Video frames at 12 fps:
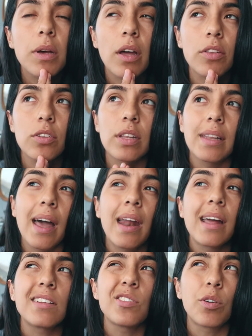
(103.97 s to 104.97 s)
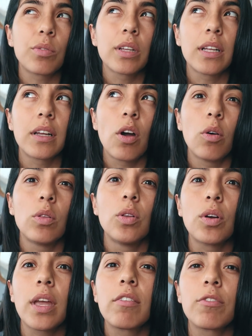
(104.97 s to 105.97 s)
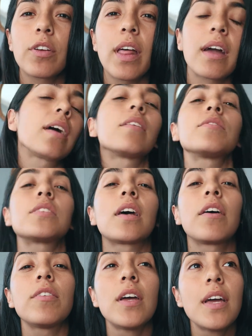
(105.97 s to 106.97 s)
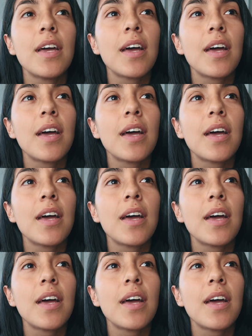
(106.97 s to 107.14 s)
but other than that, I don't really go looking for that kind of stuff.